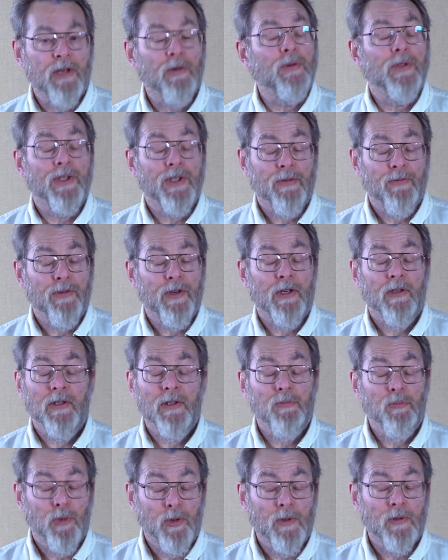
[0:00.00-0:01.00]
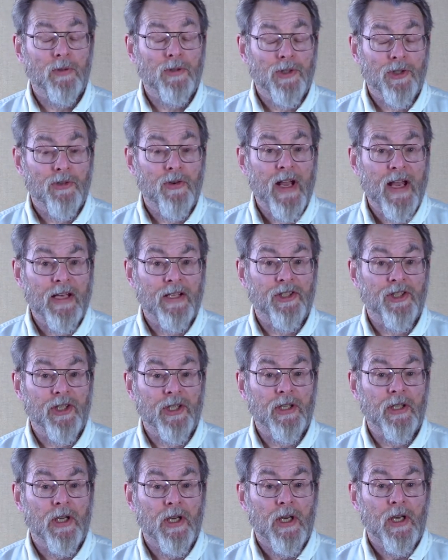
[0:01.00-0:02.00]
It was a very brutal
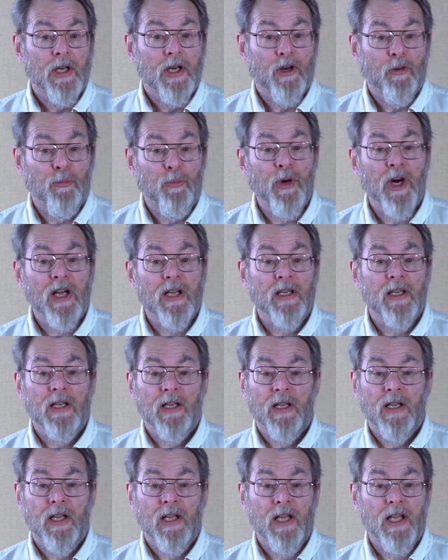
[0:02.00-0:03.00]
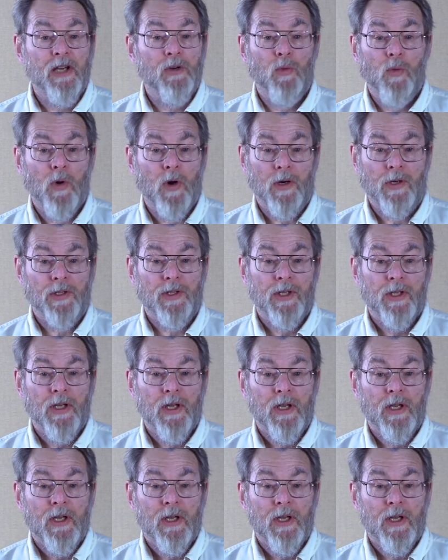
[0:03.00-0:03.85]
strategy, but it worked.